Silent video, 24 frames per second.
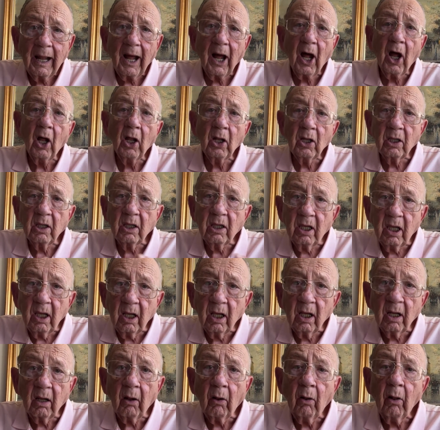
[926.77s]

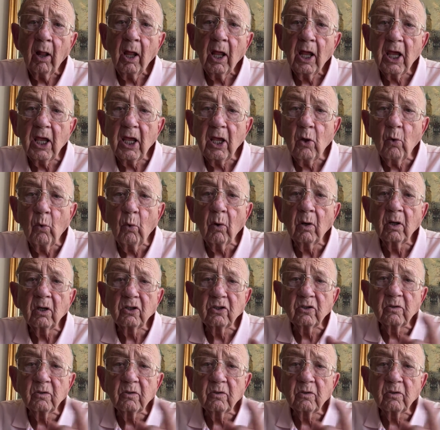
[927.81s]
until he was